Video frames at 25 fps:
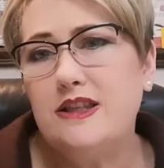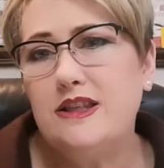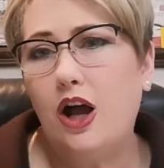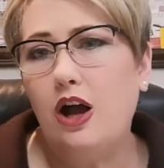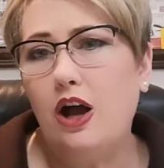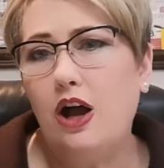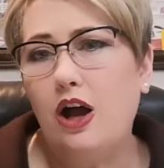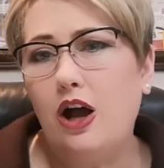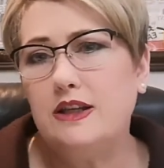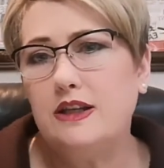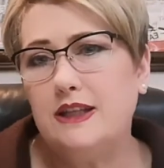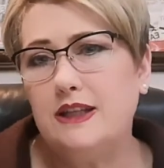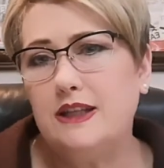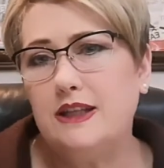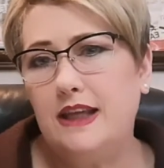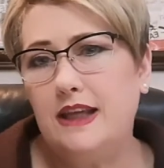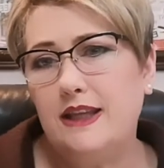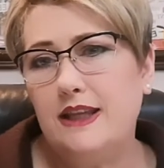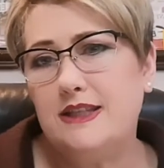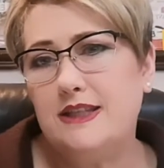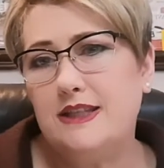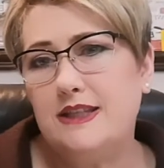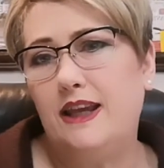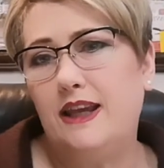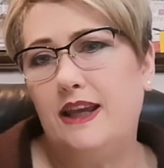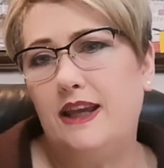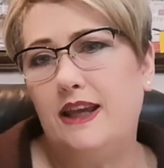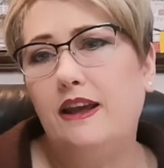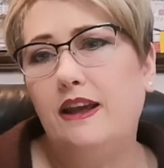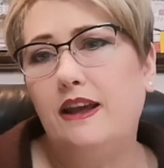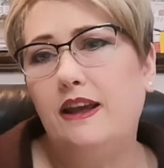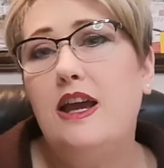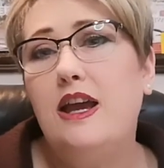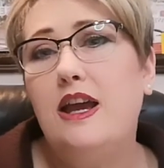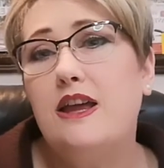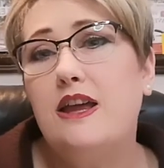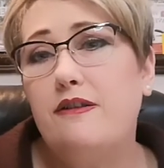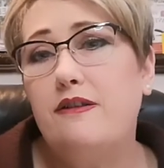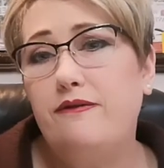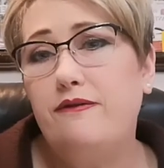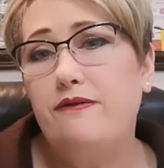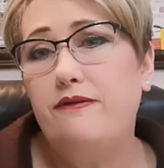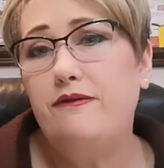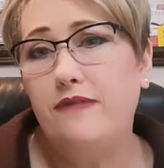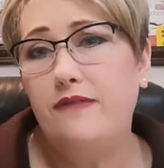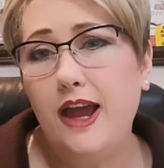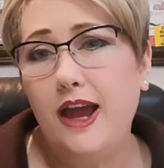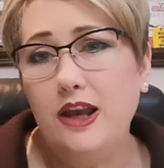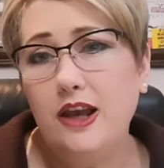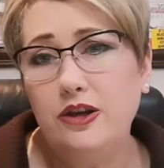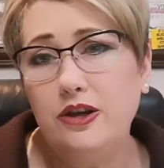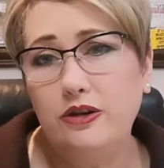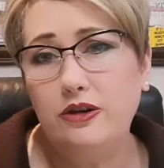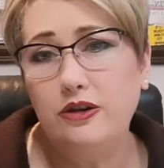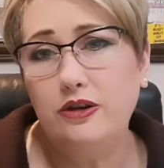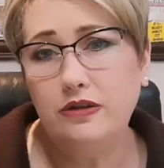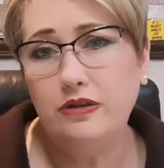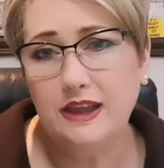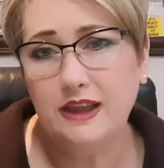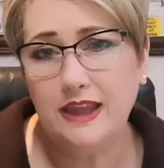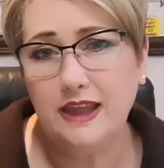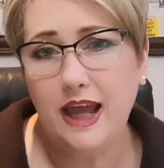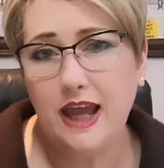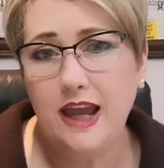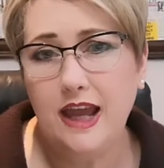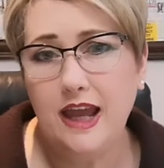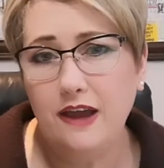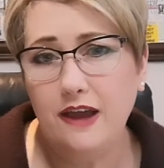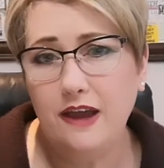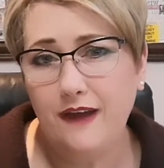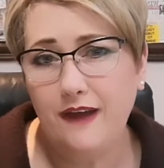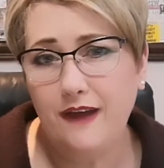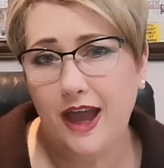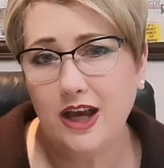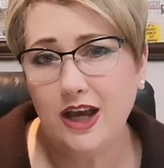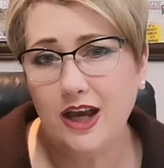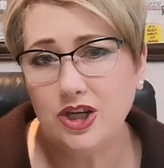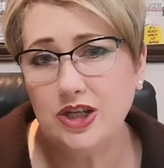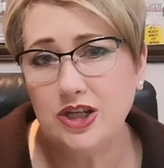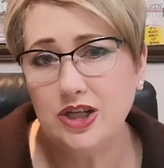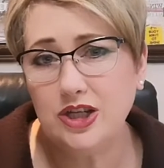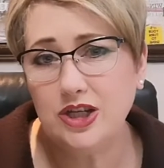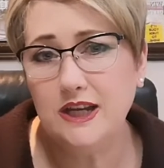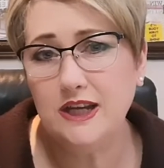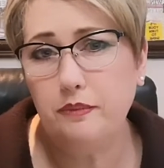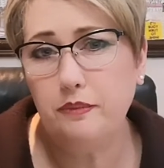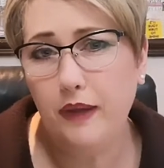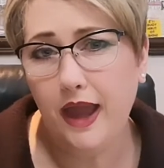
aren't getting the value that they have actually